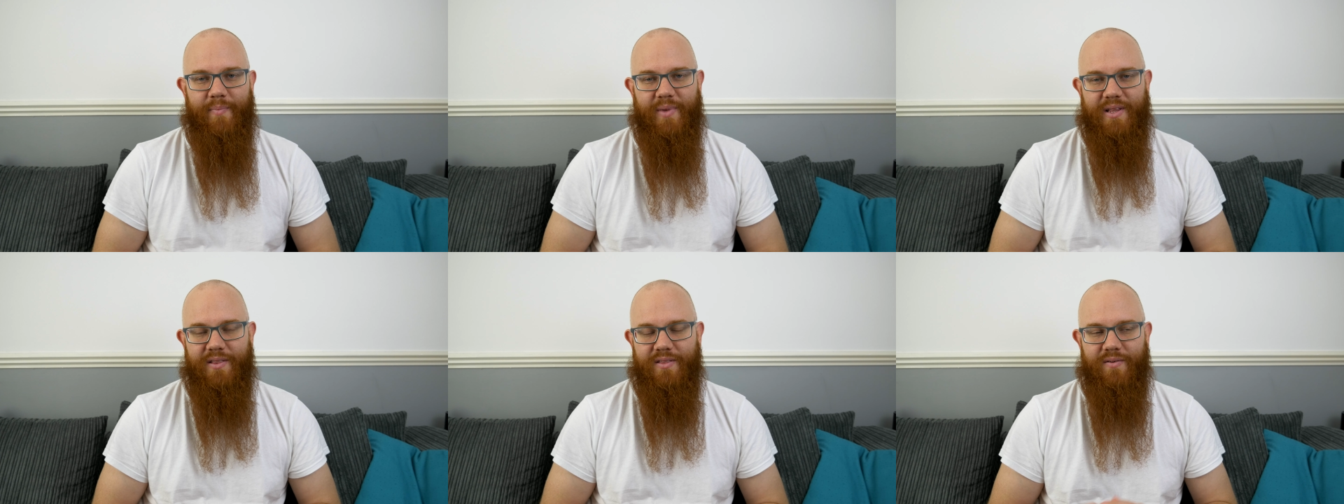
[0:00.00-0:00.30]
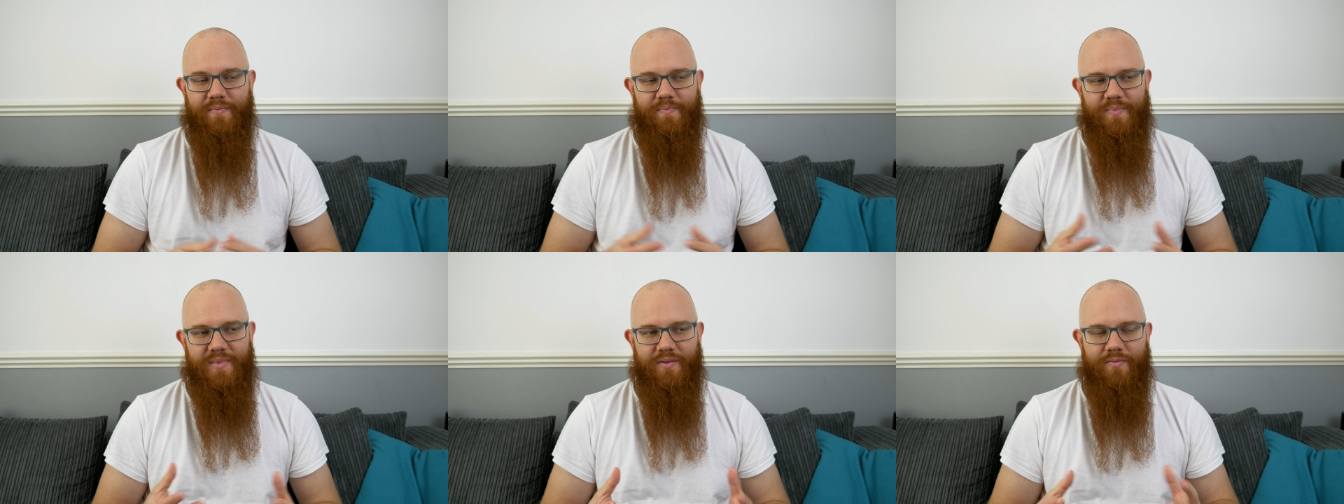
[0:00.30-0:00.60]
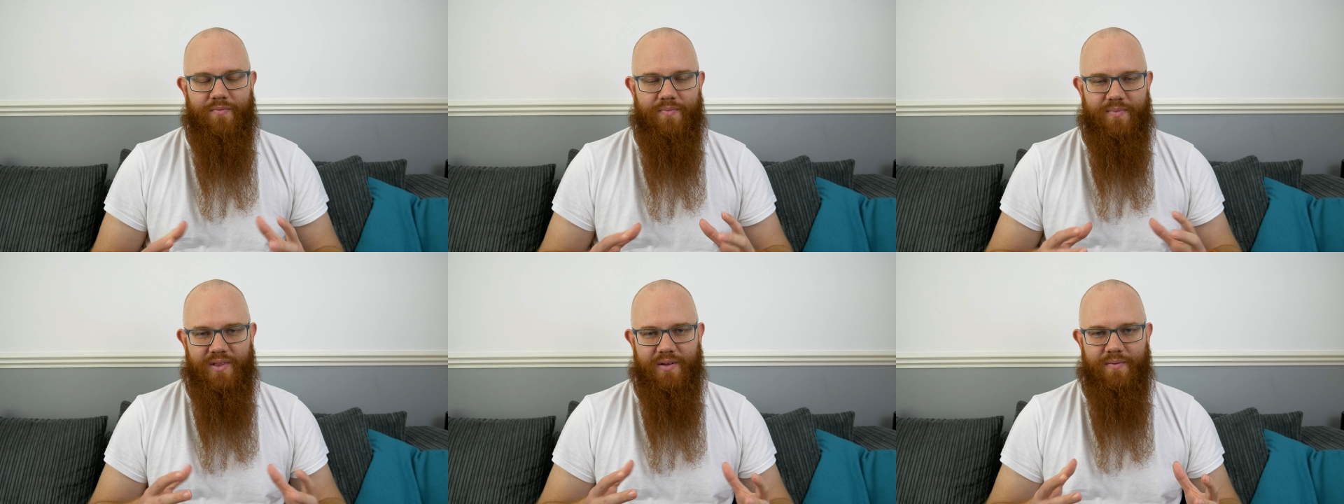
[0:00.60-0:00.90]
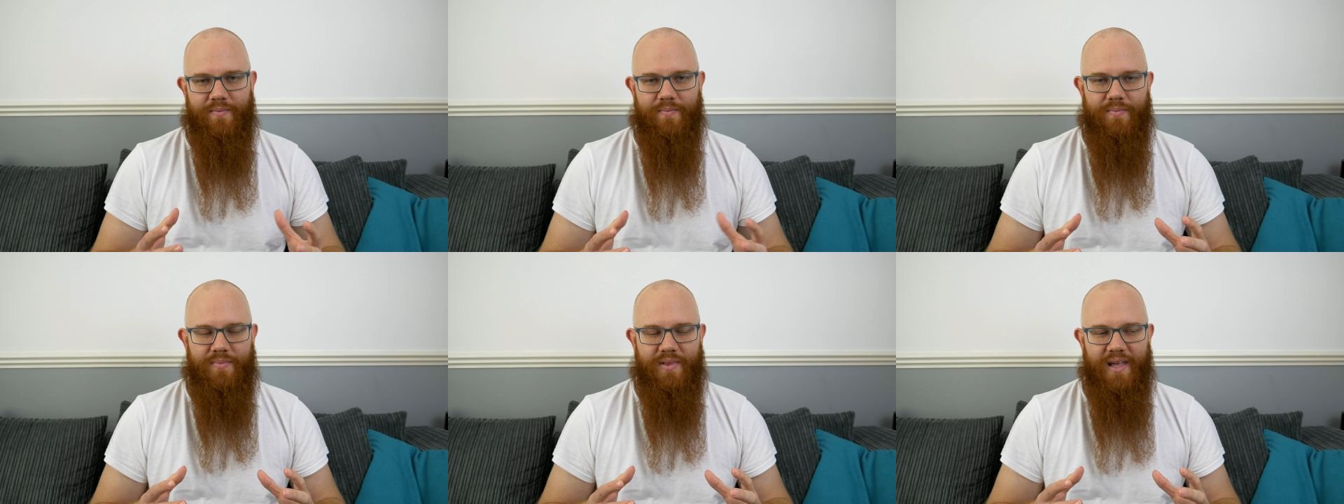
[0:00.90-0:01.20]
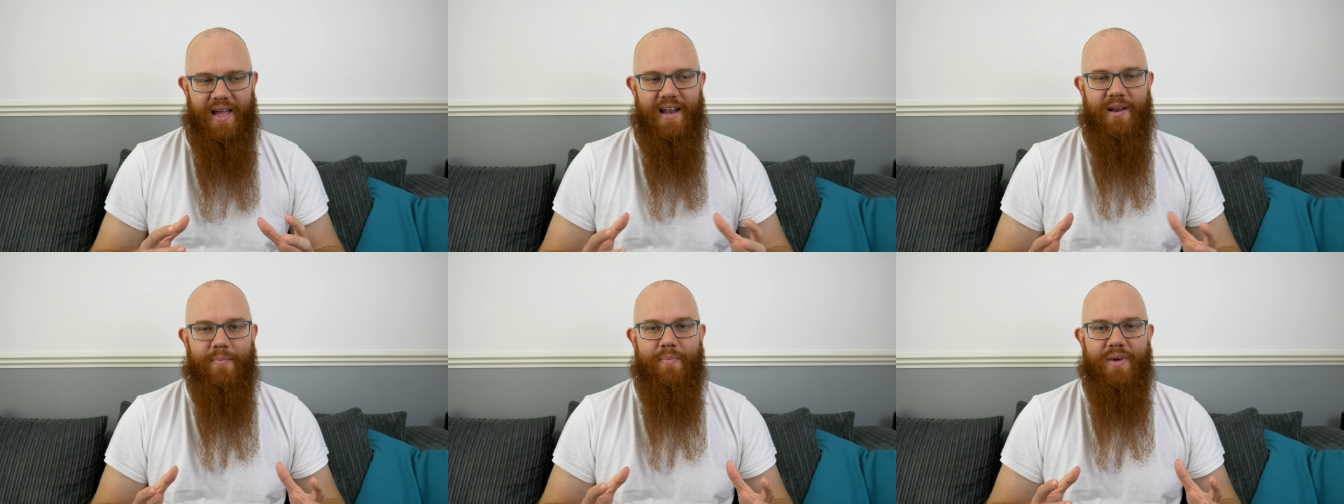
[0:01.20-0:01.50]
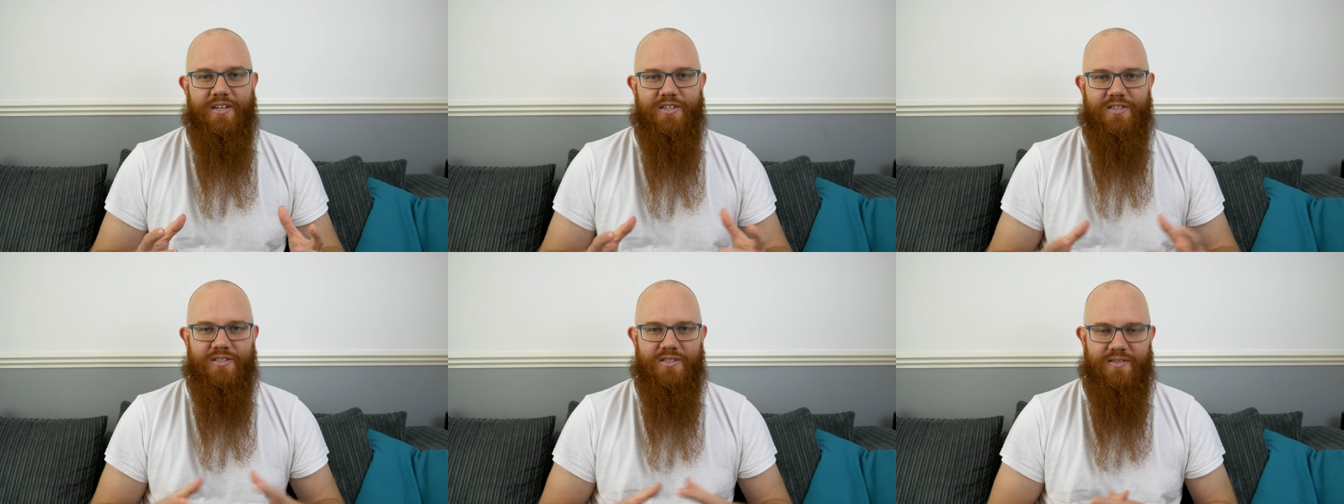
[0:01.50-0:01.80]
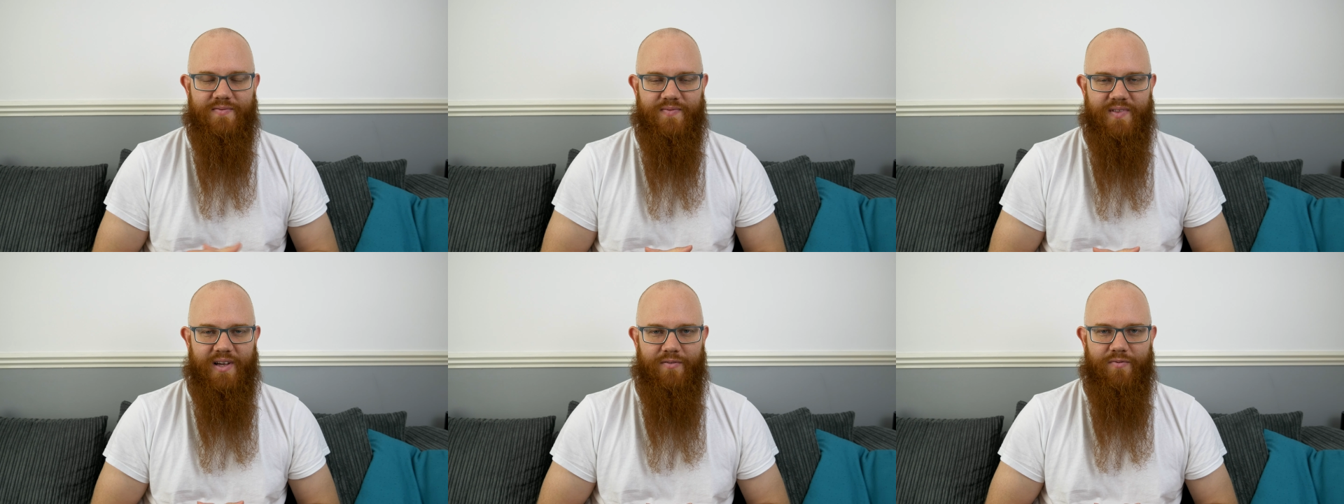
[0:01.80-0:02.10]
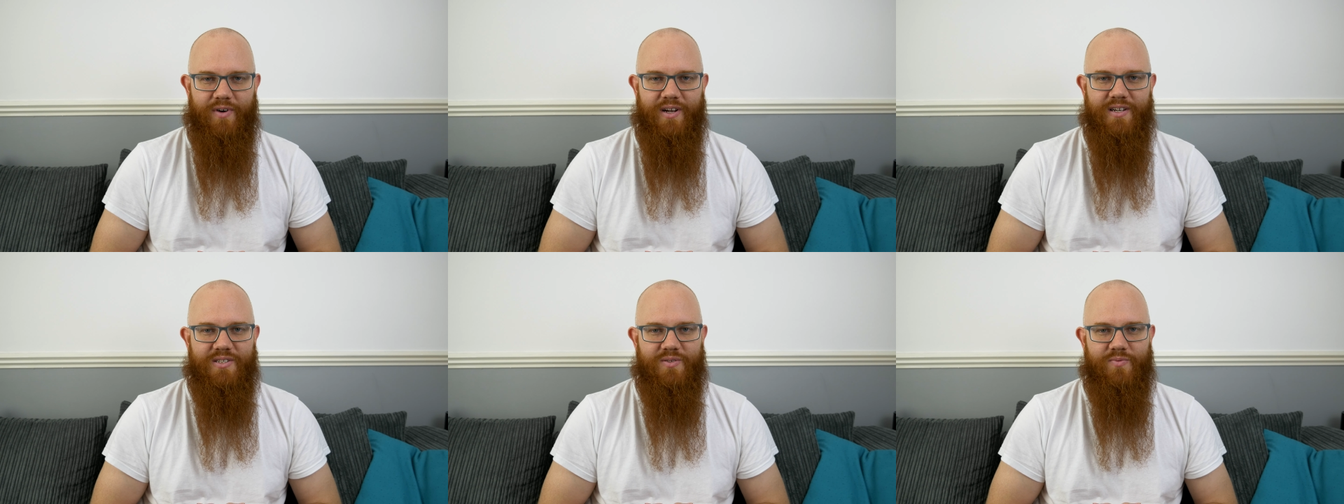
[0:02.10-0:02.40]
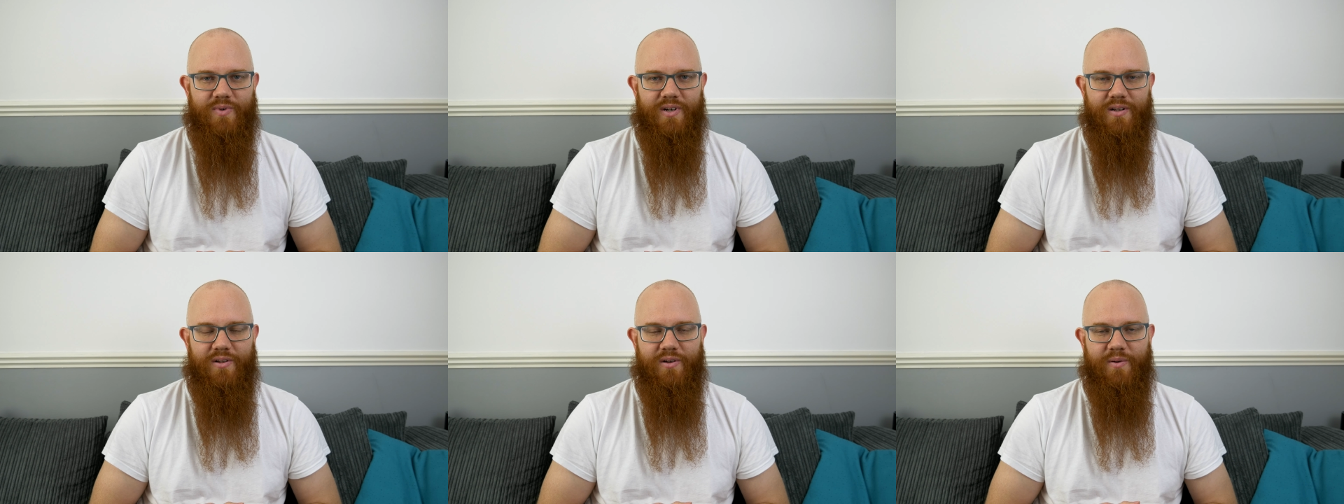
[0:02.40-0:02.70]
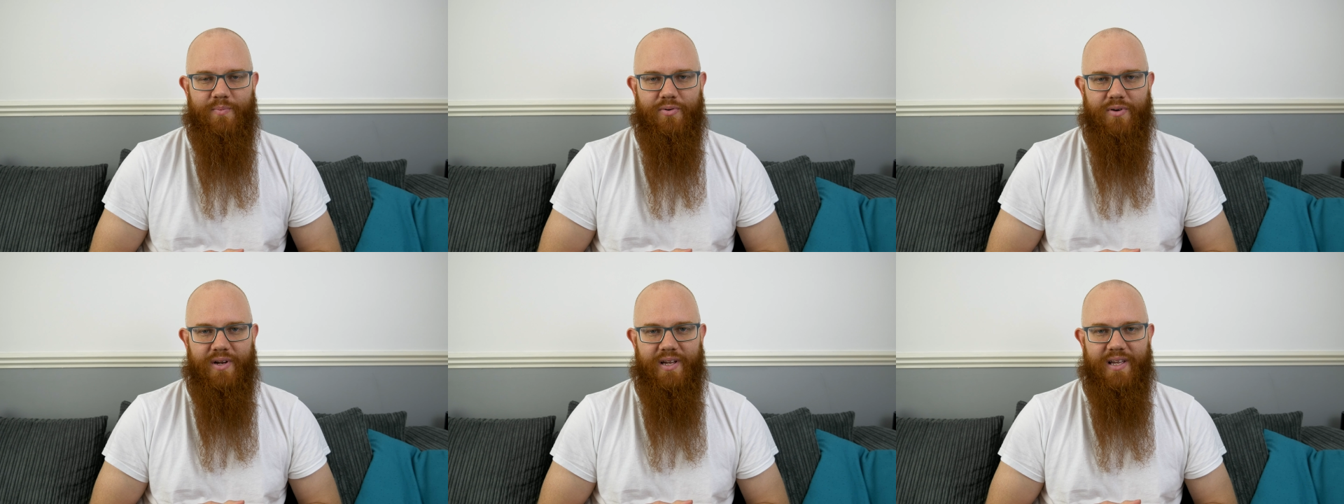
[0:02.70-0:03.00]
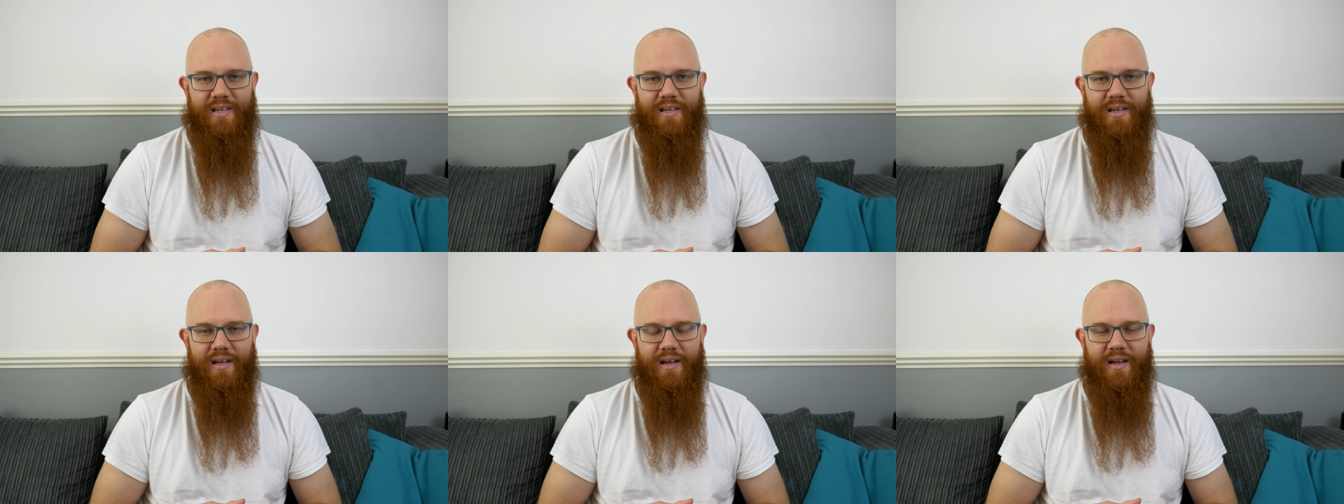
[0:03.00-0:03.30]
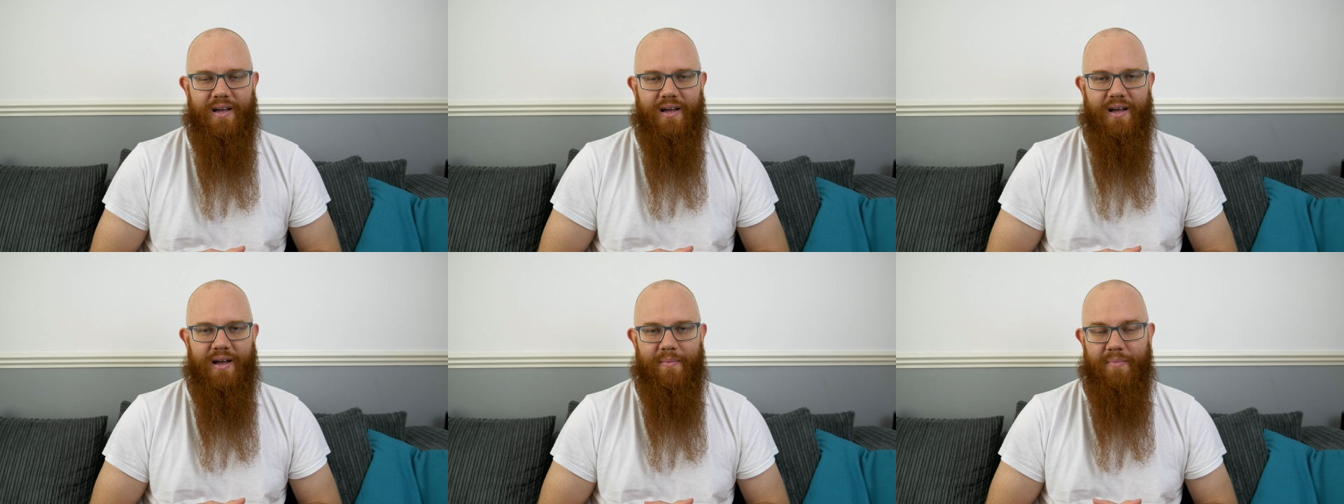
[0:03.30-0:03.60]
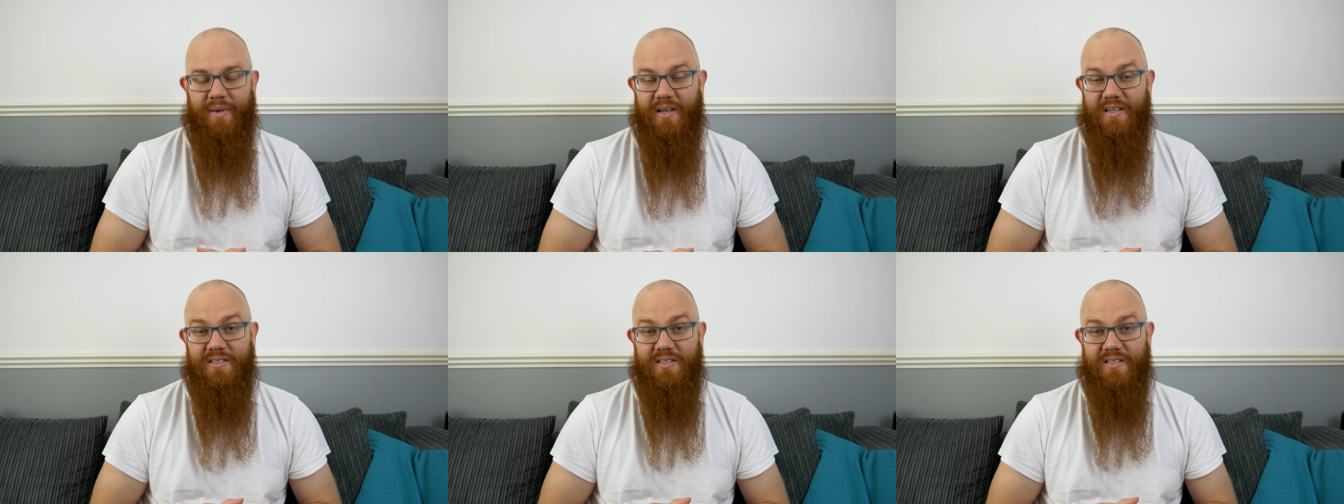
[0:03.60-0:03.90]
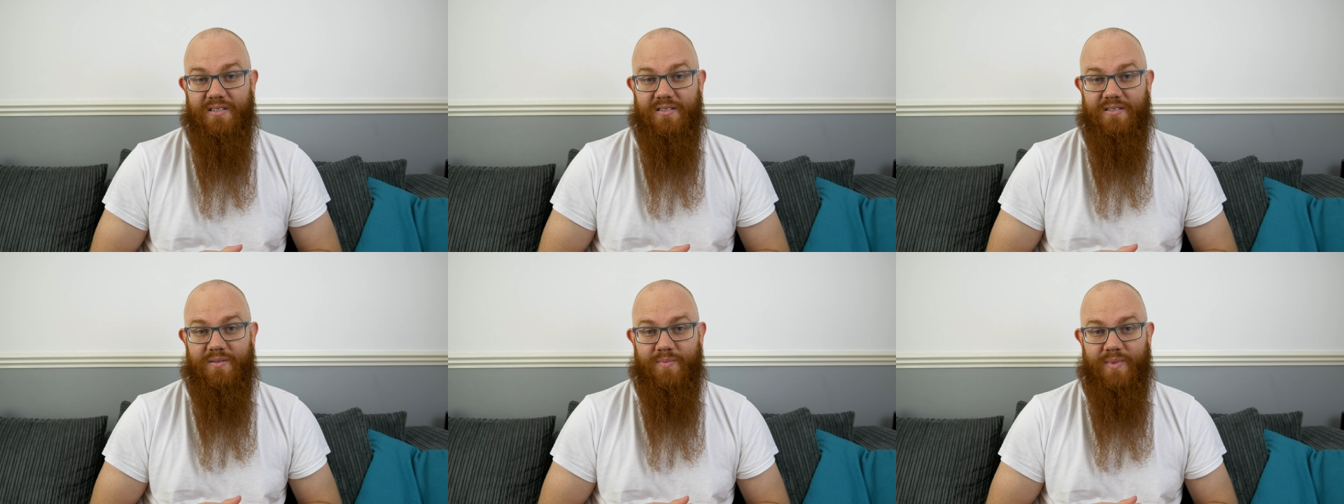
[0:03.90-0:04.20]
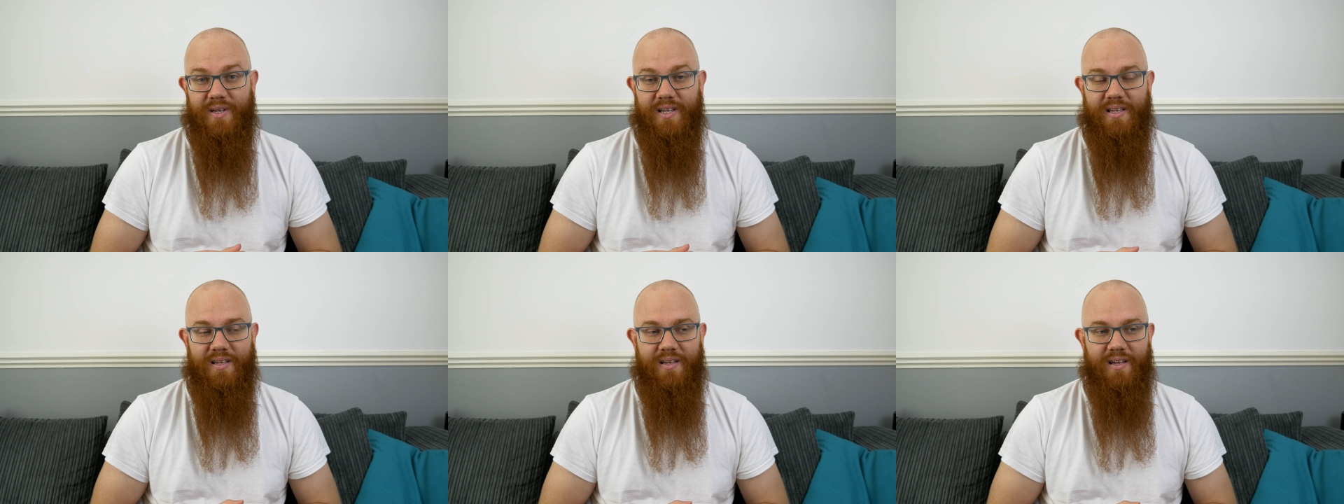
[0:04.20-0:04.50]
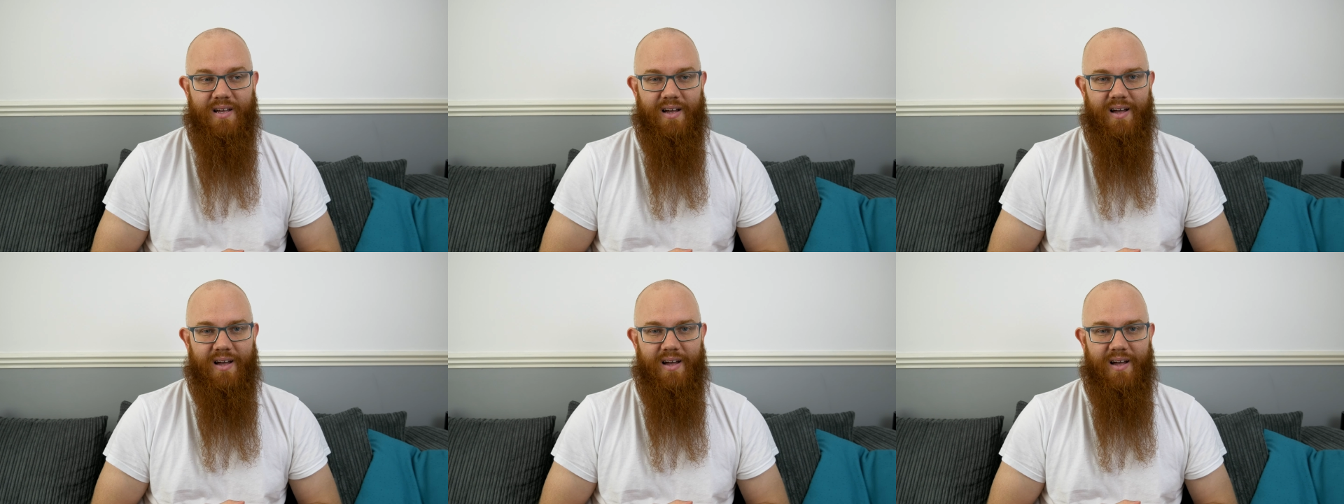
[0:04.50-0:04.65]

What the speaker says: I mean, the animations of that Razer one look pretty amazing to me.